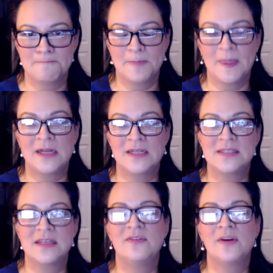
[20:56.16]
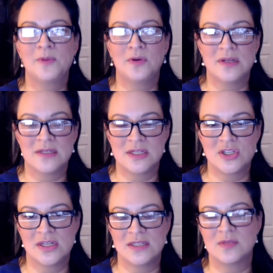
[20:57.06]
that is, give up your
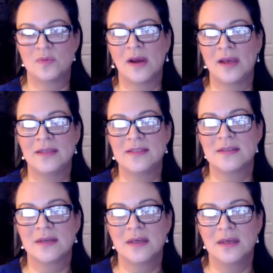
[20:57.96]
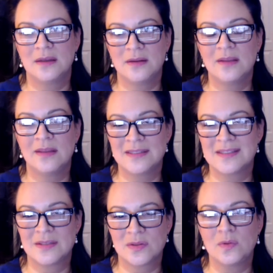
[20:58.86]
Indigenous rights, this
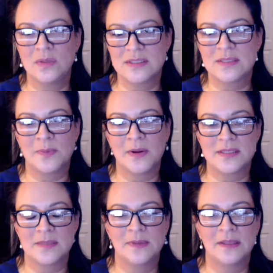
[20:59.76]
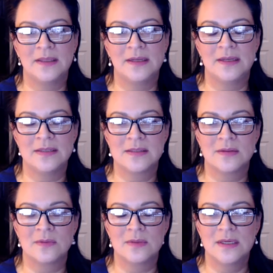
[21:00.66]
school is a possibility.
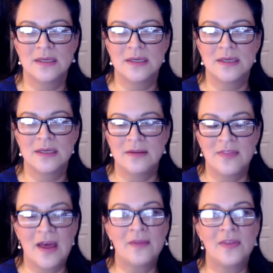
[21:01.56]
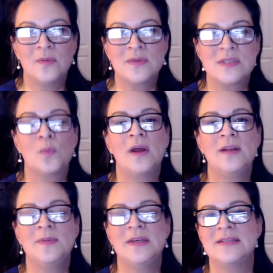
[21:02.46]
So that was
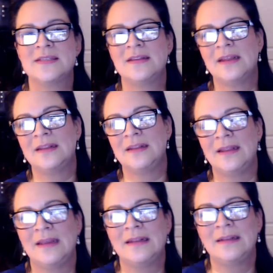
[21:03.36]
one piece. And then